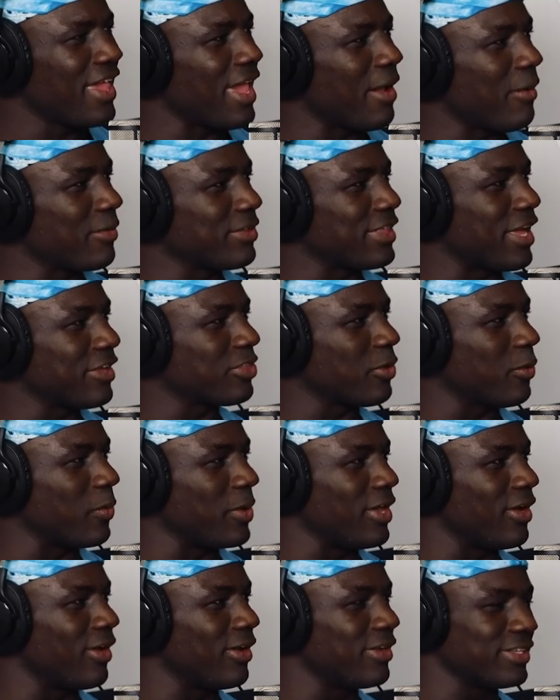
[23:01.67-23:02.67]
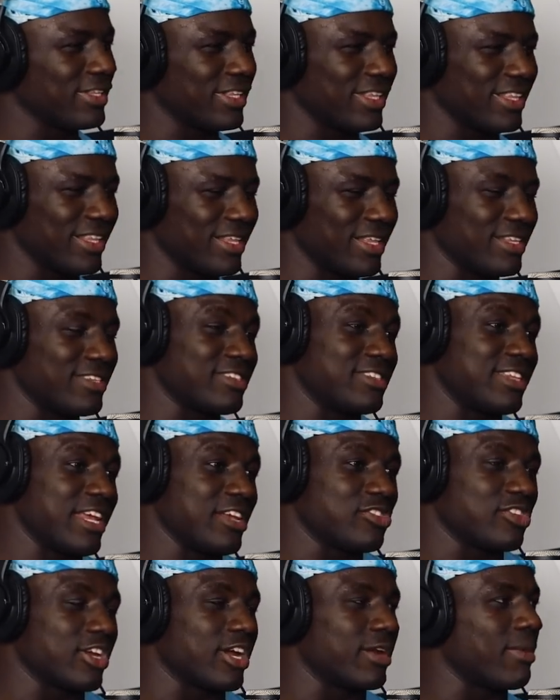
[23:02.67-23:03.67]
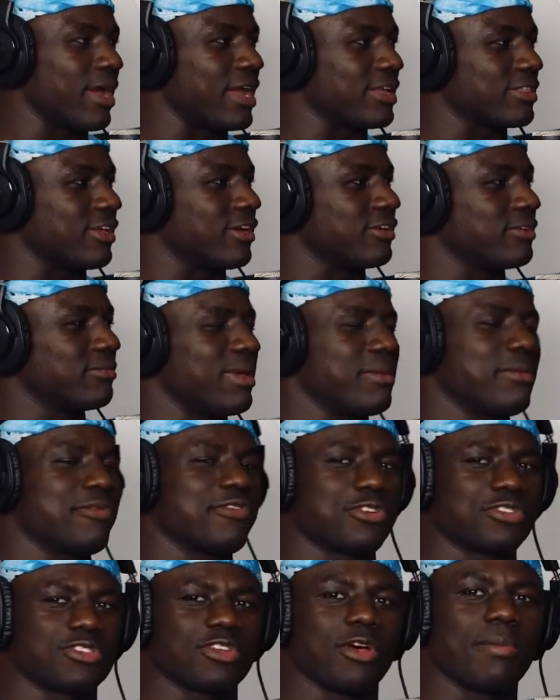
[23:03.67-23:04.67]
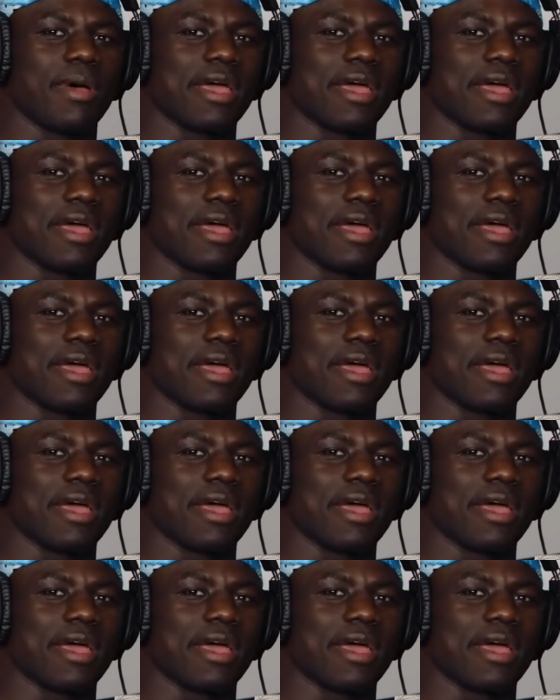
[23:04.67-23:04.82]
it was that's without the wheel. It's a stationary bike, though. Maybe if you're a soul